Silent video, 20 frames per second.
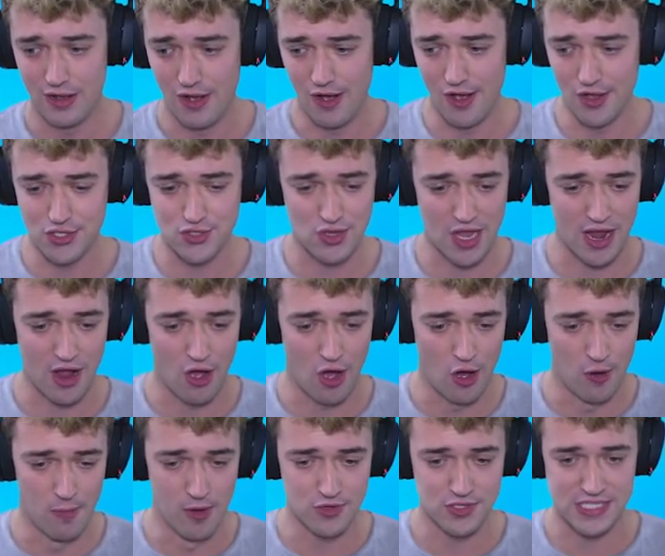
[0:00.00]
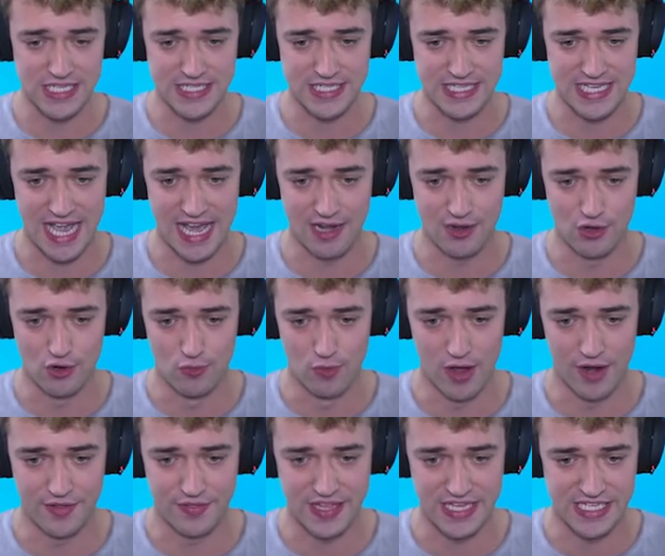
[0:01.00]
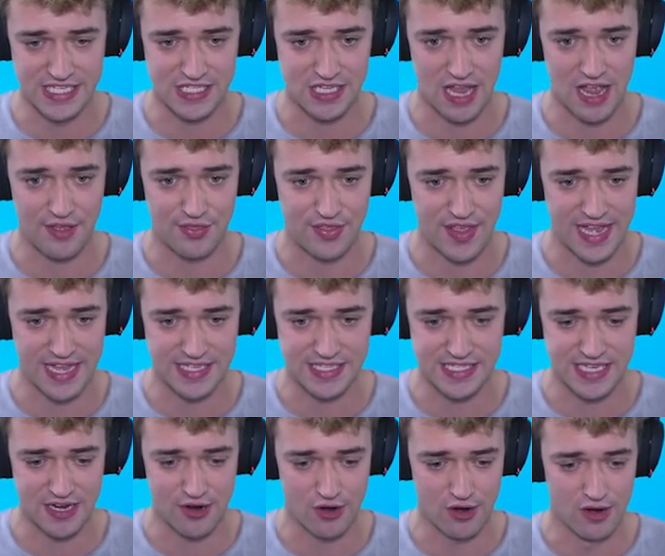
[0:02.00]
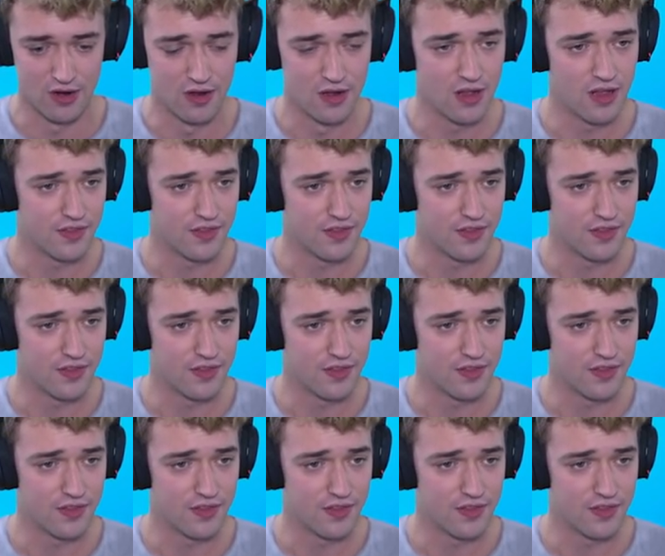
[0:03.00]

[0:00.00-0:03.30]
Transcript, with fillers: Also, I almost need to get a new one of these uh, things here.